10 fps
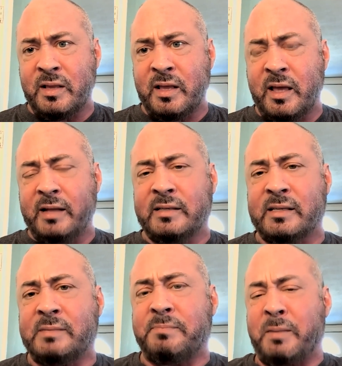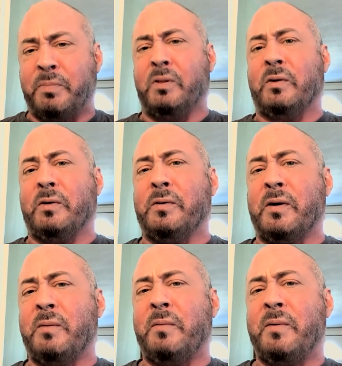it's people are
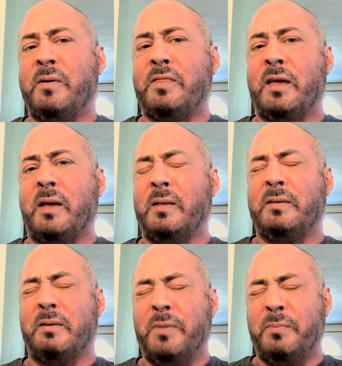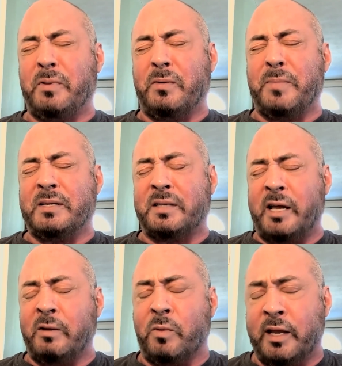think, you know, people are
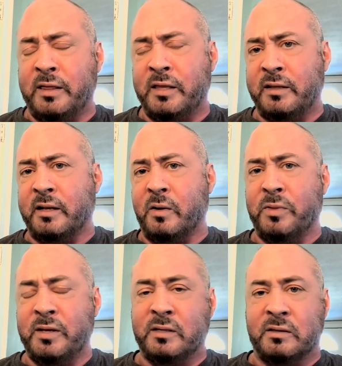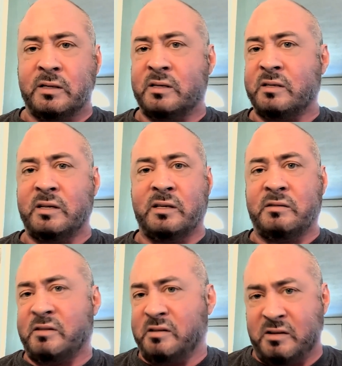mistaken when they think that, oh, this is just this is
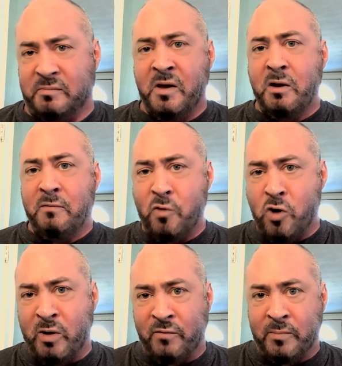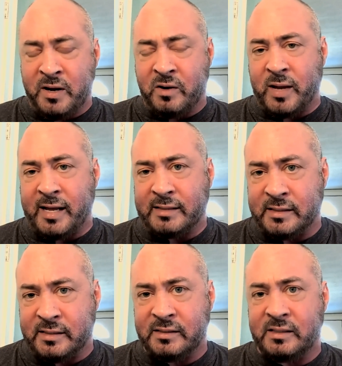just a form of amino
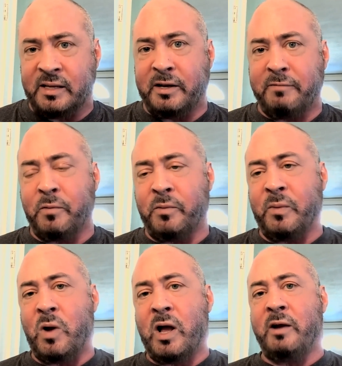acids, and therefore that why